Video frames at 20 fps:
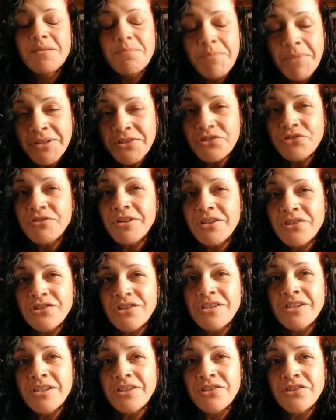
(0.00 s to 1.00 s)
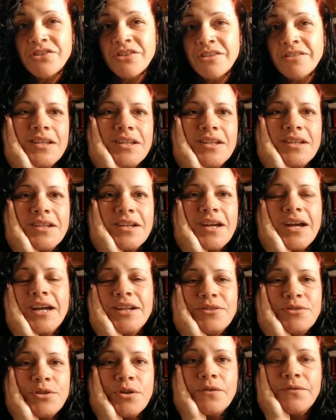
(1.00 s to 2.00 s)
My strange addiction. I
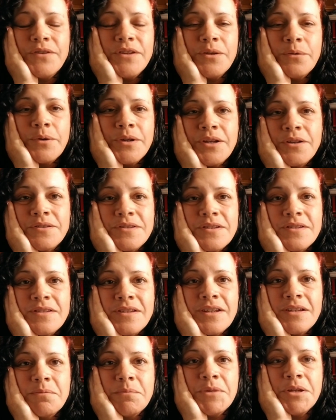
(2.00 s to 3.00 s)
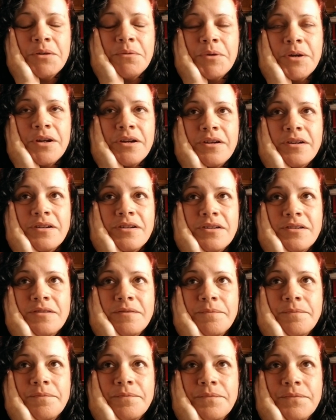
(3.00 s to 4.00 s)
don't know if anyone else is like me where
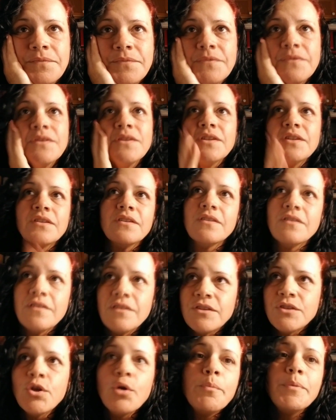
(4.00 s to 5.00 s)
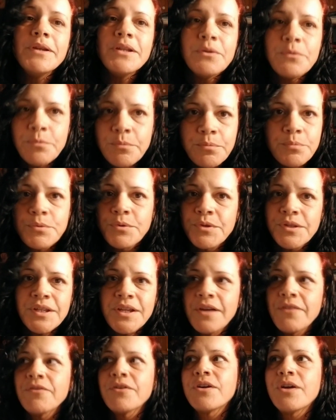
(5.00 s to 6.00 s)
nobody really
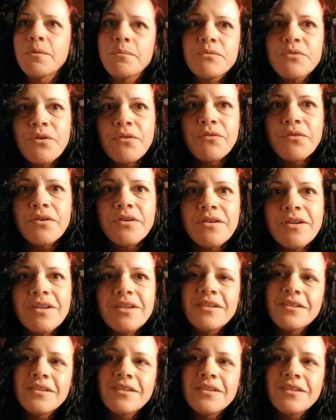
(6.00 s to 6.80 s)
ever comes over.